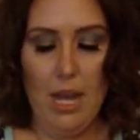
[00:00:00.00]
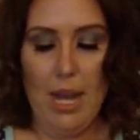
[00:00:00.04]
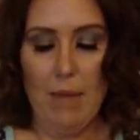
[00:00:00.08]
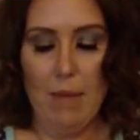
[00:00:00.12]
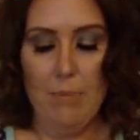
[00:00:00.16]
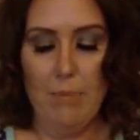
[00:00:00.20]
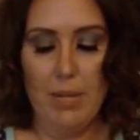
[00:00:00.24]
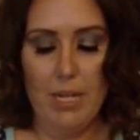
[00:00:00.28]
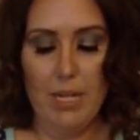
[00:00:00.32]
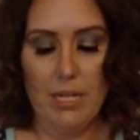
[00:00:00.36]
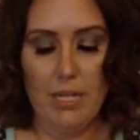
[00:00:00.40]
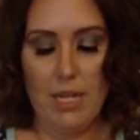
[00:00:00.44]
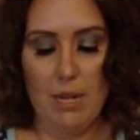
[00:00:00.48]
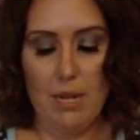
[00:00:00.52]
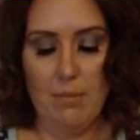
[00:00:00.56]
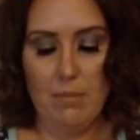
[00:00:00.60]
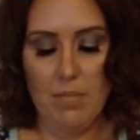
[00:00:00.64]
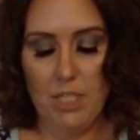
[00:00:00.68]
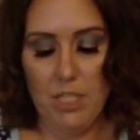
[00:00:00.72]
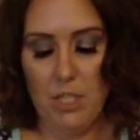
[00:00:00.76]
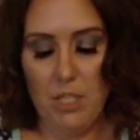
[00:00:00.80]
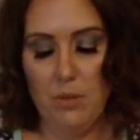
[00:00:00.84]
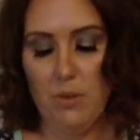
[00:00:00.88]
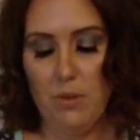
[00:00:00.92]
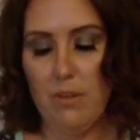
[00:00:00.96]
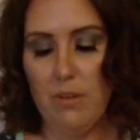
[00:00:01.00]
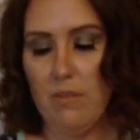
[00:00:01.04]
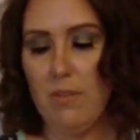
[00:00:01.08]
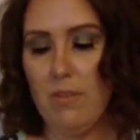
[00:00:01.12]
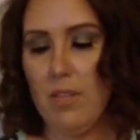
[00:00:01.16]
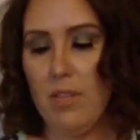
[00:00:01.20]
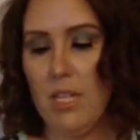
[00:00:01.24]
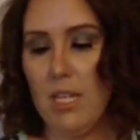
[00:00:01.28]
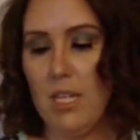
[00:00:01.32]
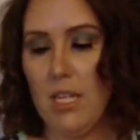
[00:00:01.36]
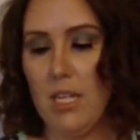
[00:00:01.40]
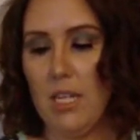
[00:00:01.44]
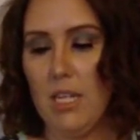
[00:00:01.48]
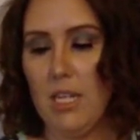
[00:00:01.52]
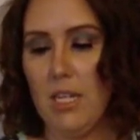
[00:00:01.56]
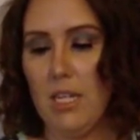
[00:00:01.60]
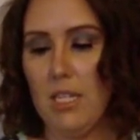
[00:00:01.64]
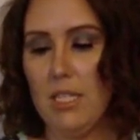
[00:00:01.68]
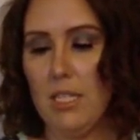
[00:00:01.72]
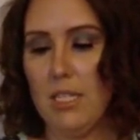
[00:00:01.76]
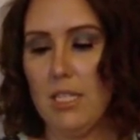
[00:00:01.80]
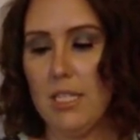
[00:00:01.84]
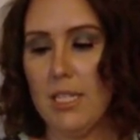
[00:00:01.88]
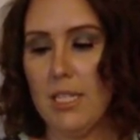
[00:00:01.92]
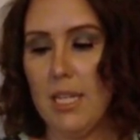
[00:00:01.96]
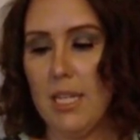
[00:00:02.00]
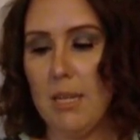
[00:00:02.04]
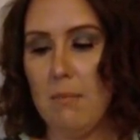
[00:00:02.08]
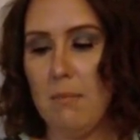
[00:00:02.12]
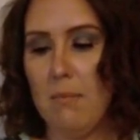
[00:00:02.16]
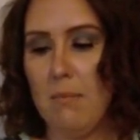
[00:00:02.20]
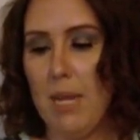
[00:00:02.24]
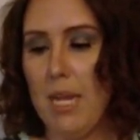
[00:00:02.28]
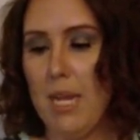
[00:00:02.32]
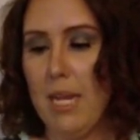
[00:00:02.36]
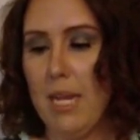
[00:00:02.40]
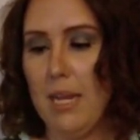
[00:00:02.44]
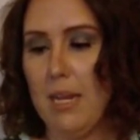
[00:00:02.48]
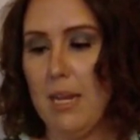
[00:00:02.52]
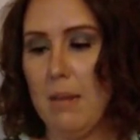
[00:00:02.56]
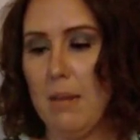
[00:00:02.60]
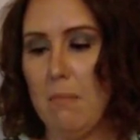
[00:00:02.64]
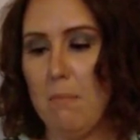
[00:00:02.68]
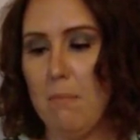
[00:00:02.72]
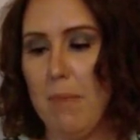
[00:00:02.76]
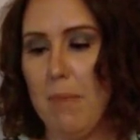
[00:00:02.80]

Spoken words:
I picked up two of these Command